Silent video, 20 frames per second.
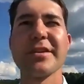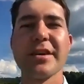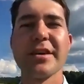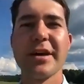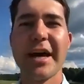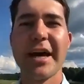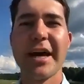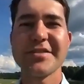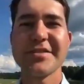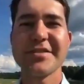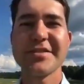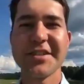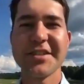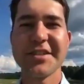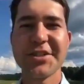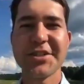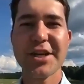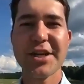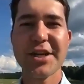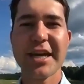
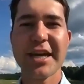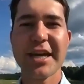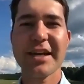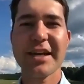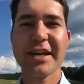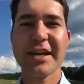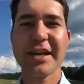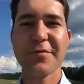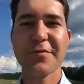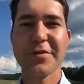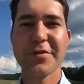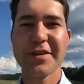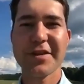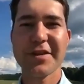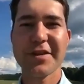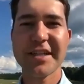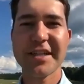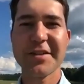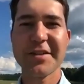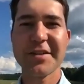NCCGA over to the
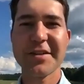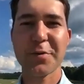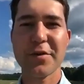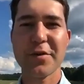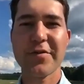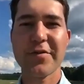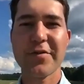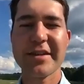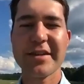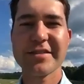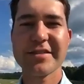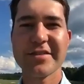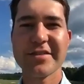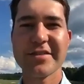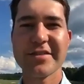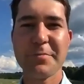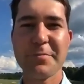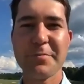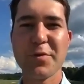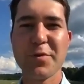city tour events as I
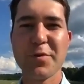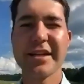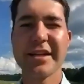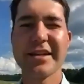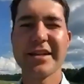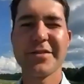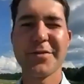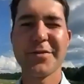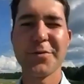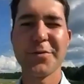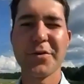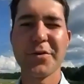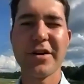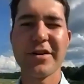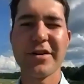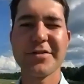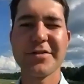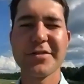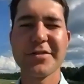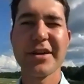move on to uh,
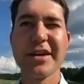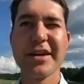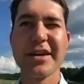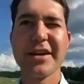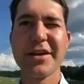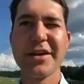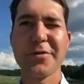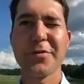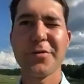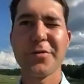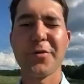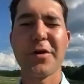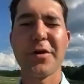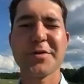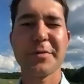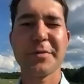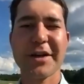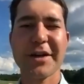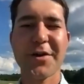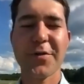to the rest of my
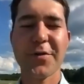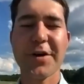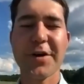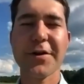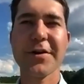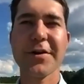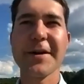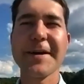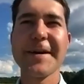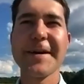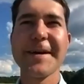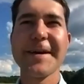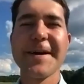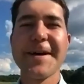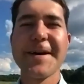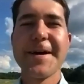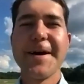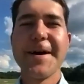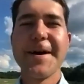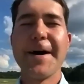career.
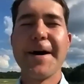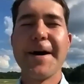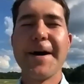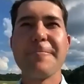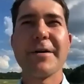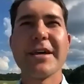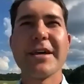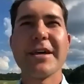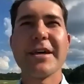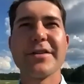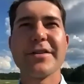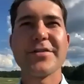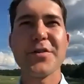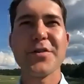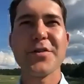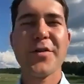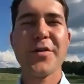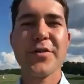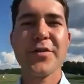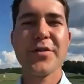Um, and so far,
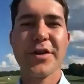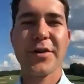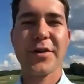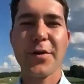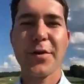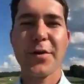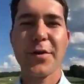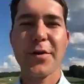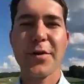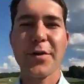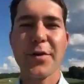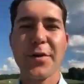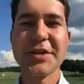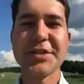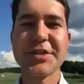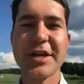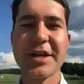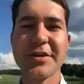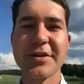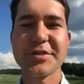the closest to the pin
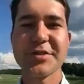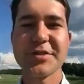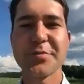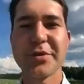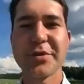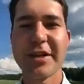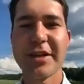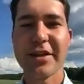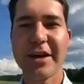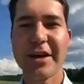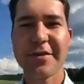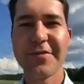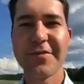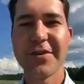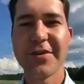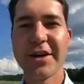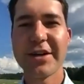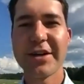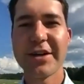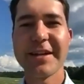challenge has been a lot of
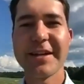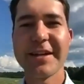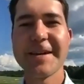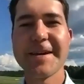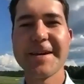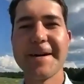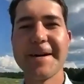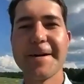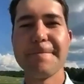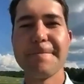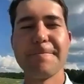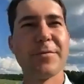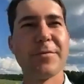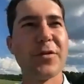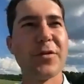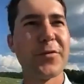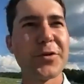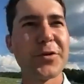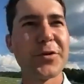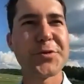fun. Um, the
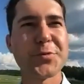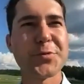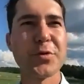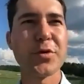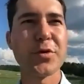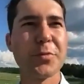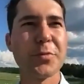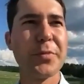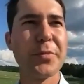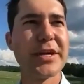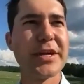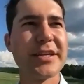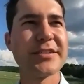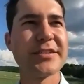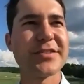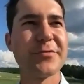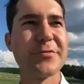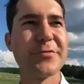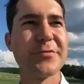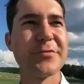virtual pins
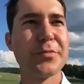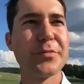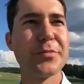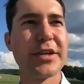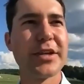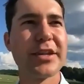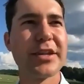have been